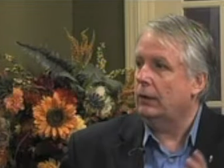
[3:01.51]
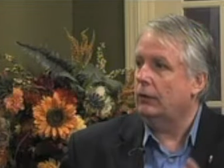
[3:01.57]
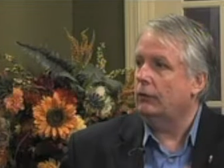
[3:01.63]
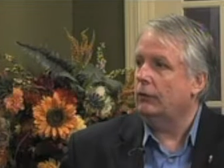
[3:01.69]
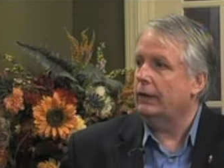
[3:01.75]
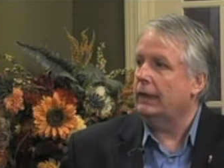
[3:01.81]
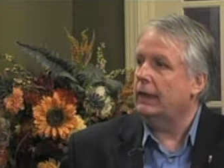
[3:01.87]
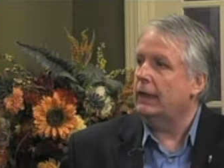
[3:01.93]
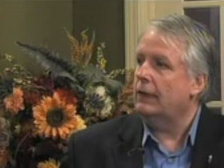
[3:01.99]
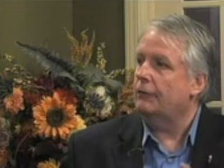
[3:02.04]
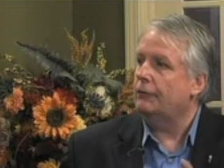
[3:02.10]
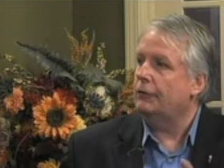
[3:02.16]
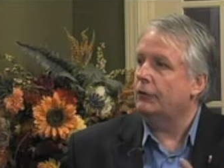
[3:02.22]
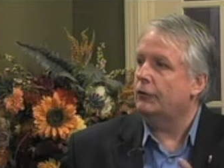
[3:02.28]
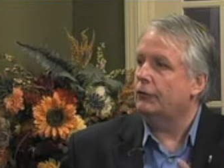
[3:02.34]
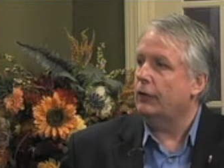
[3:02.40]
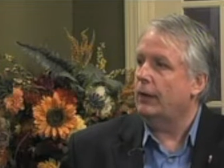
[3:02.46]
literally,
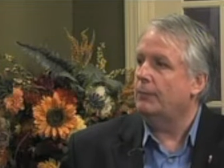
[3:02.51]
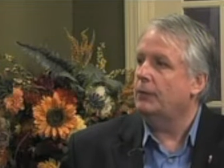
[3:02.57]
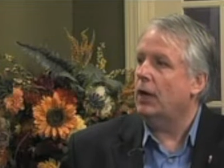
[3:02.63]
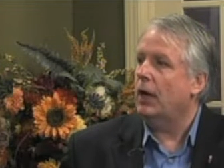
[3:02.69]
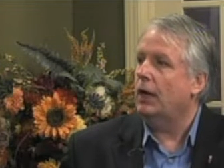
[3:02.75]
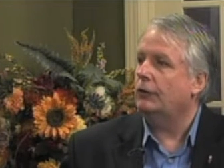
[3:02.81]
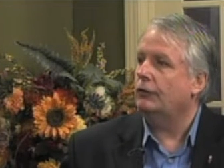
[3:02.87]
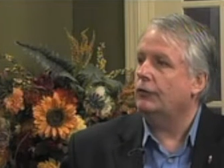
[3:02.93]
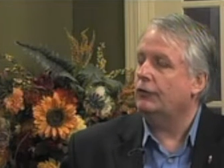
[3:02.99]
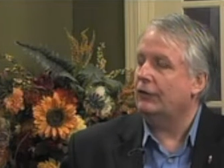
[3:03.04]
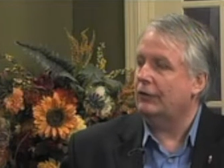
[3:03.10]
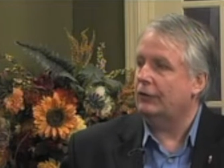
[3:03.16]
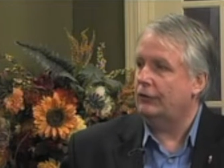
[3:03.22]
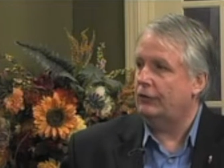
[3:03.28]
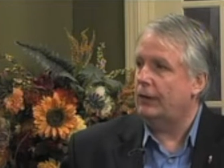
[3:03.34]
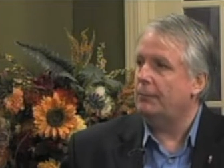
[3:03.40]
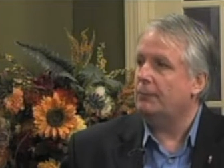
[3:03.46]
if your subconscious
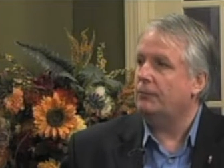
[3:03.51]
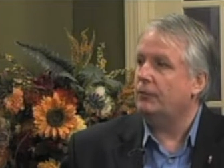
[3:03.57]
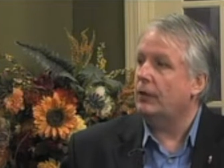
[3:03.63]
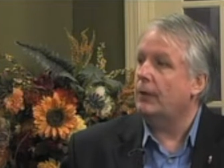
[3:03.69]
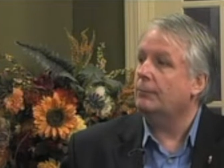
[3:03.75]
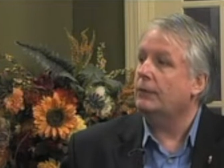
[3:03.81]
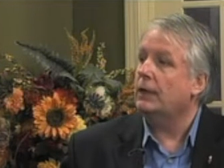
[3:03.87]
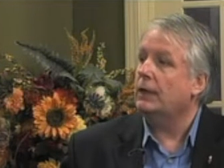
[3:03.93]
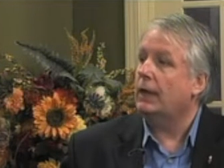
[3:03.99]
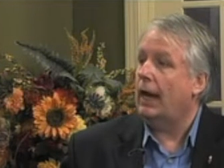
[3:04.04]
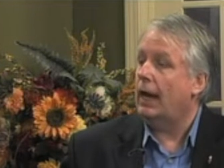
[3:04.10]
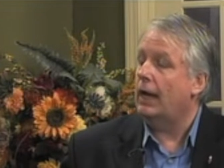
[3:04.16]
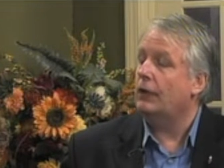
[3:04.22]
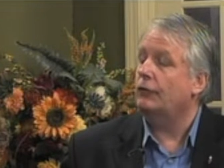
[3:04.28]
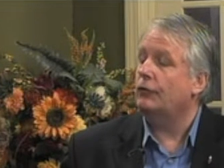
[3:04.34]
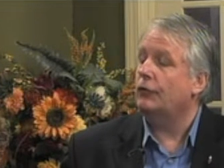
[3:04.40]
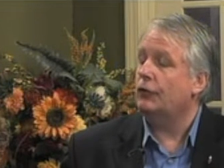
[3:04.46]
accepts something
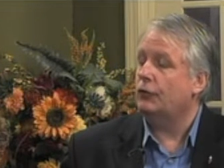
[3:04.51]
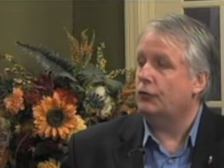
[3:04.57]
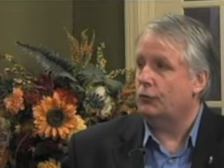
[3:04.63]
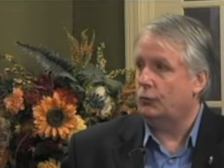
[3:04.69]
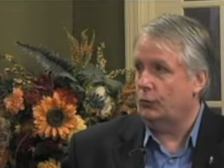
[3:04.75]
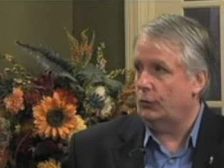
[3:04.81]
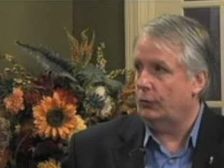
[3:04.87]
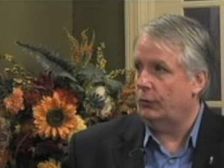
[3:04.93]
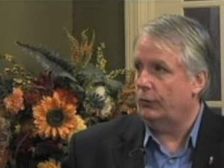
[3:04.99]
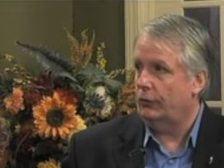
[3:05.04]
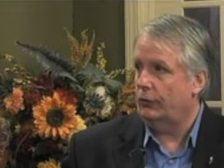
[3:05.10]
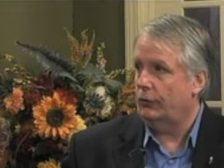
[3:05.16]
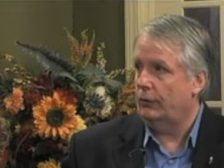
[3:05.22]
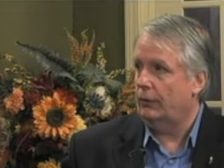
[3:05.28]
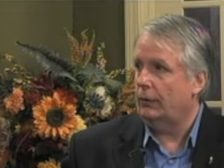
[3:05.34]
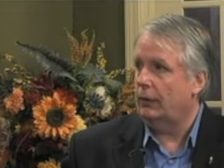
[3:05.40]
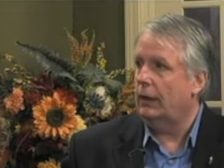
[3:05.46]
as the
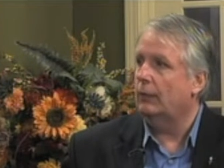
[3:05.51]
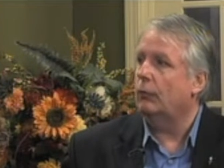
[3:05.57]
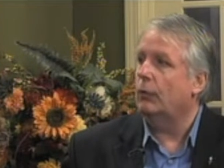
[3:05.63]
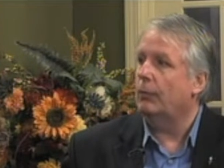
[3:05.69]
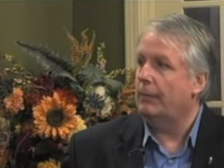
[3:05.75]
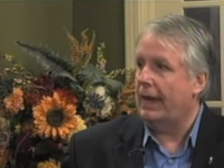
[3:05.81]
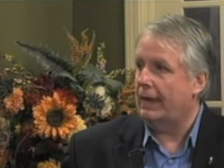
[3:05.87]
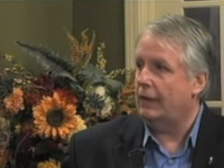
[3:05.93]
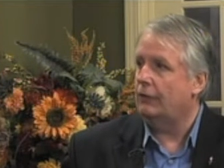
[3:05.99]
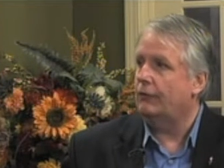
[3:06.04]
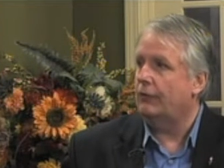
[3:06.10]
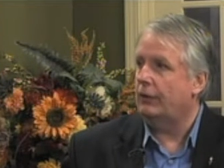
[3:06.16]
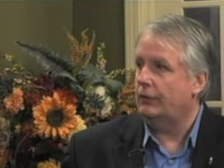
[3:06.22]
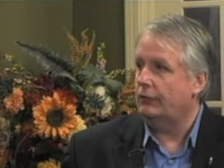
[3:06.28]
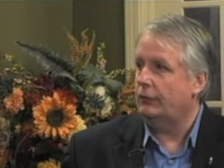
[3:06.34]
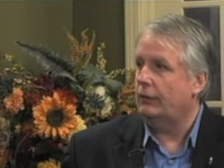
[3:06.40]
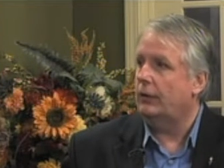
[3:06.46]
truth, it will
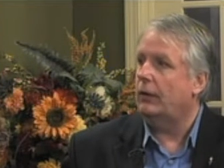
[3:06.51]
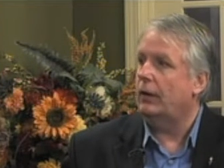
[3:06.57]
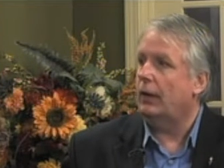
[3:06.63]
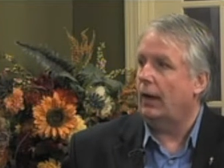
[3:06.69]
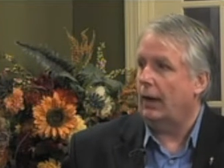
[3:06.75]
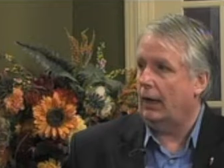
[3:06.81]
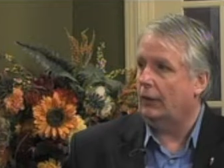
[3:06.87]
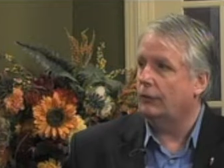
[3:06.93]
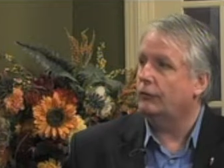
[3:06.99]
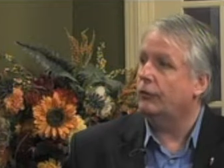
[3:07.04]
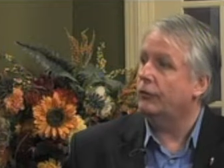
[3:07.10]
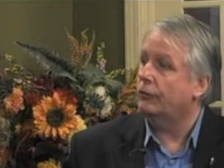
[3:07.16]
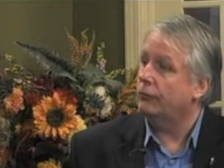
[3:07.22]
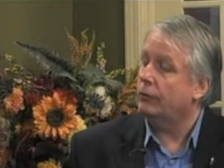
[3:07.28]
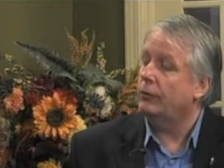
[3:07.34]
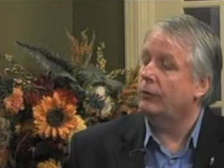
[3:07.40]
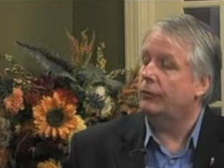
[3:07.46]
manifest it as
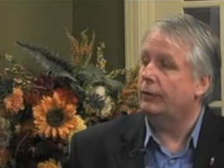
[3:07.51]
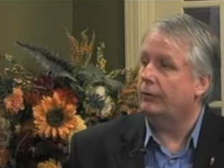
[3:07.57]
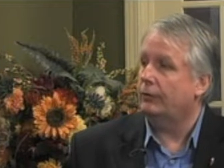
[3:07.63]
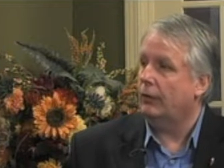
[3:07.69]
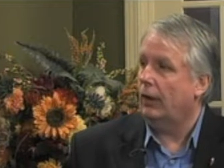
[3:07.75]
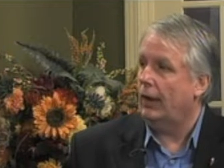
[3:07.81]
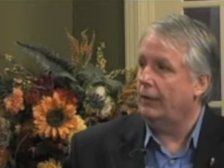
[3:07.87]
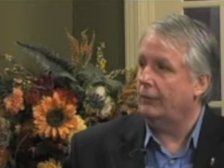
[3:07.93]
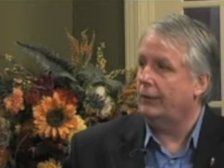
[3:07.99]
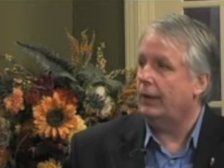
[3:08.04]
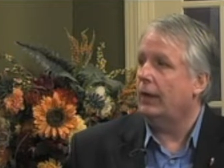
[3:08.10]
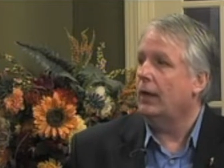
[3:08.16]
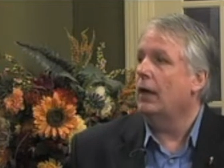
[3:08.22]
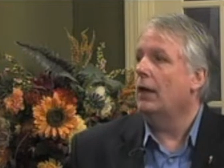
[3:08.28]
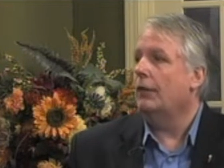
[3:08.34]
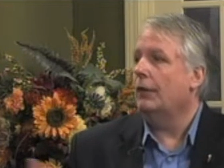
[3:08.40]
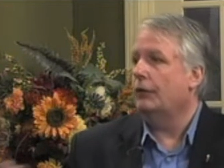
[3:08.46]
the truth, and you'll have that.
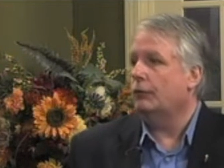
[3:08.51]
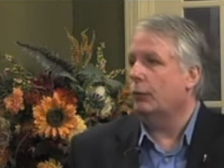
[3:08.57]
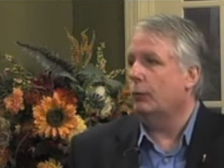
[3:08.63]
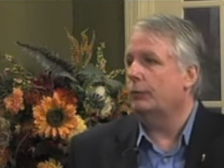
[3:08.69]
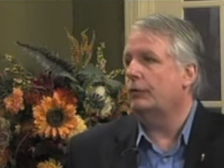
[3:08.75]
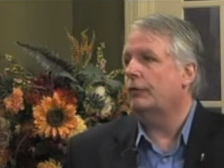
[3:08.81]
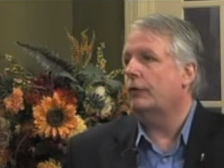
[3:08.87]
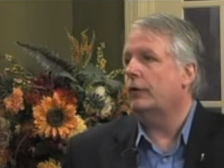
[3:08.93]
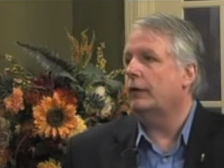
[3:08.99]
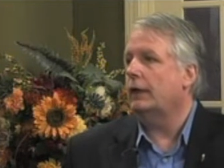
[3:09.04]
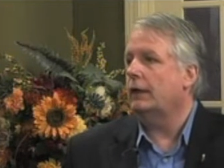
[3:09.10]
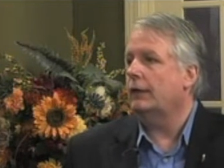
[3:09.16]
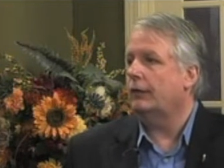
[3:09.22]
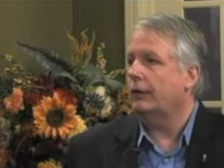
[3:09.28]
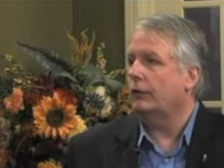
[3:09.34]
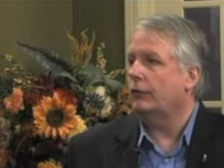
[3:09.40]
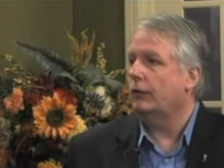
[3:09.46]
That's where we start
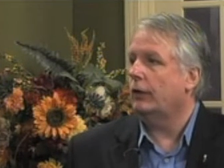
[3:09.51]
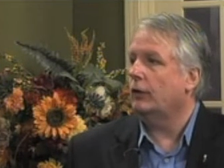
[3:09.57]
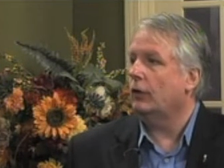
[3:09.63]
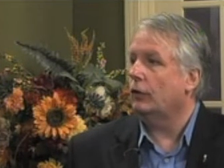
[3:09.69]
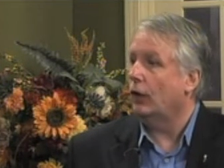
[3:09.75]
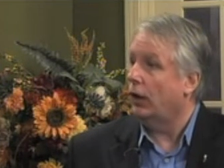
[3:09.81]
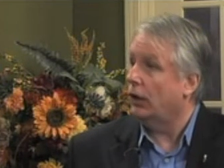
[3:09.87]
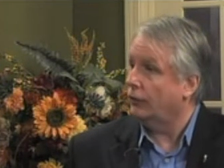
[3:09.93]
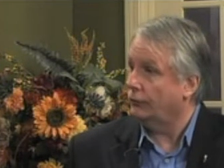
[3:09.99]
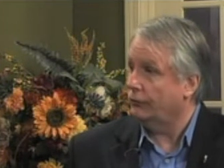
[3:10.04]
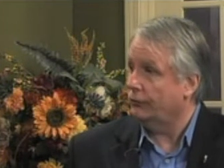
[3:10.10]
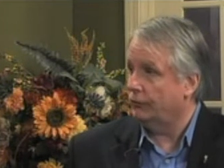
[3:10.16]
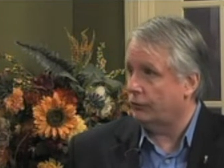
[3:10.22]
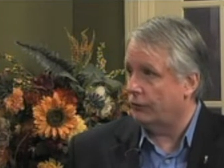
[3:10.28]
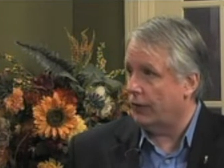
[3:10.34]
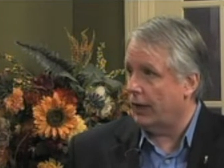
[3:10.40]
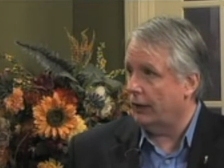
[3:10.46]
getting things like the laws
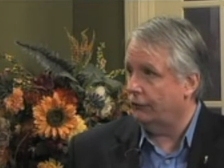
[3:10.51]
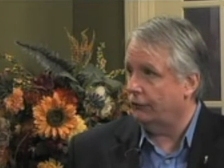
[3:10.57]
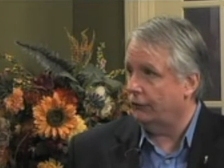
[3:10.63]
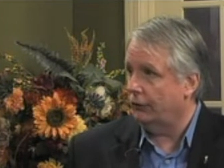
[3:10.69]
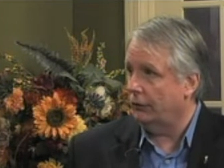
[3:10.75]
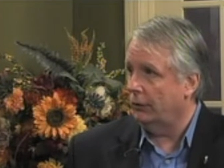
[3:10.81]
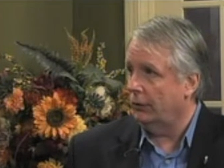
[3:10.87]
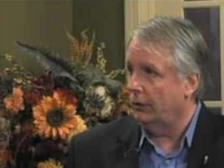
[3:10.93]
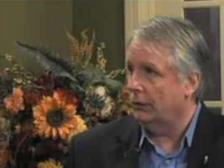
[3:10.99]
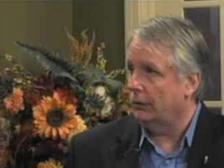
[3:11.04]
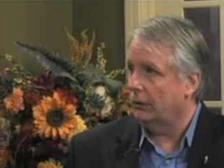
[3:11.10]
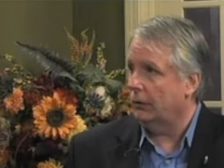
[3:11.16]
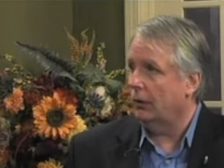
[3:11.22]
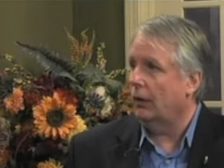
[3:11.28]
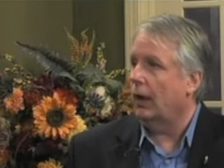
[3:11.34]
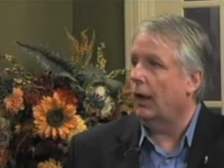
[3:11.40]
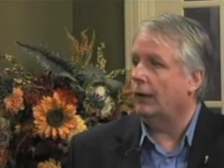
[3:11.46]
of attraction.
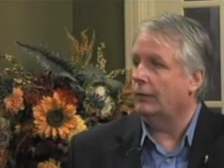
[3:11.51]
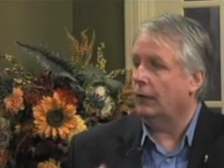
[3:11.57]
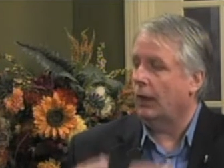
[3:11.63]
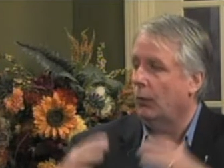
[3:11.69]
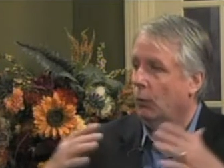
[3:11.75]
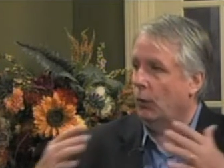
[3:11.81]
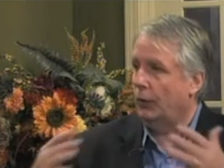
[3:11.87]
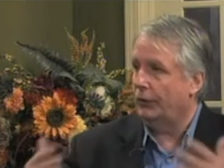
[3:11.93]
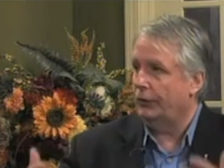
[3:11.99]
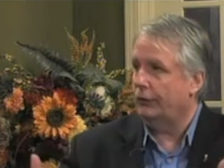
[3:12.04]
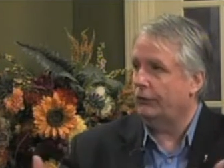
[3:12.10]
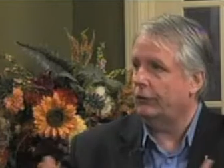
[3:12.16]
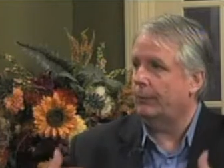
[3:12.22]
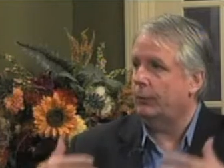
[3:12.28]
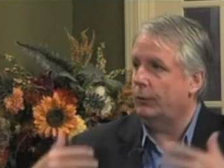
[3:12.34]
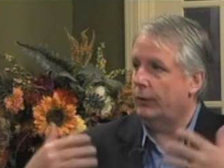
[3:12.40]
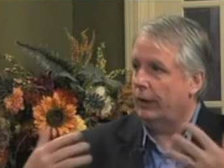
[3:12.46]
I want
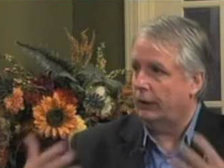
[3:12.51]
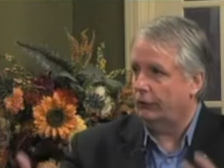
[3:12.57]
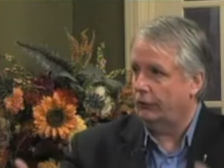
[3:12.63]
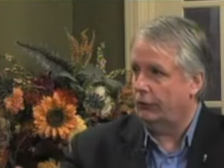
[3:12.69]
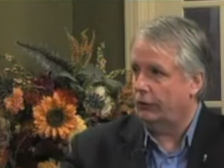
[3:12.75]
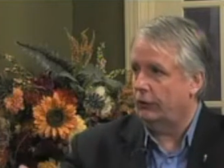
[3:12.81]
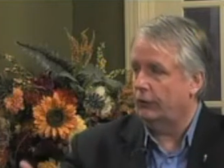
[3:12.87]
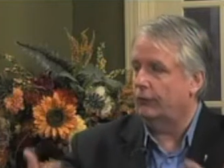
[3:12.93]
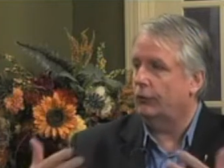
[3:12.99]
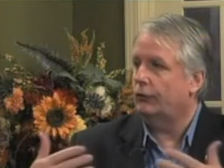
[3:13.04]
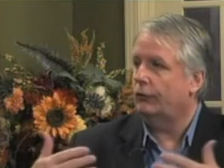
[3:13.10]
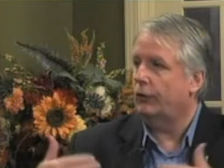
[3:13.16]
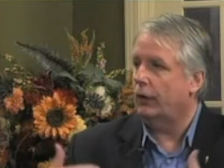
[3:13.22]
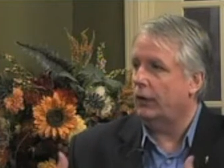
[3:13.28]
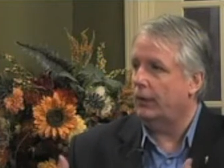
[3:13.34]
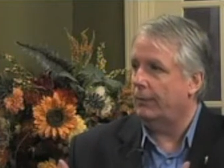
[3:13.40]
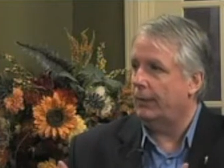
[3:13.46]
this, I put it out to the
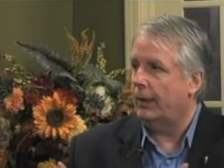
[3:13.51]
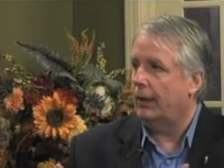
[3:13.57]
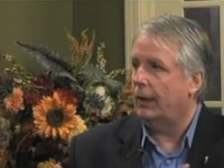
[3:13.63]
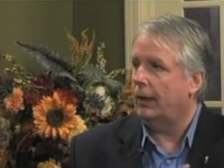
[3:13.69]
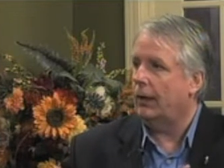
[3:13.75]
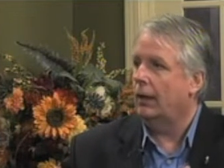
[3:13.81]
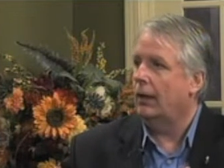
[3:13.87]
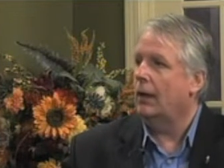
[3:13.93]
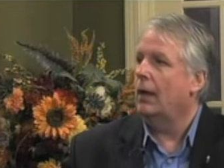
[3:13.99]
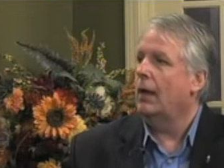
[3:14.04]
universe, it'll come back.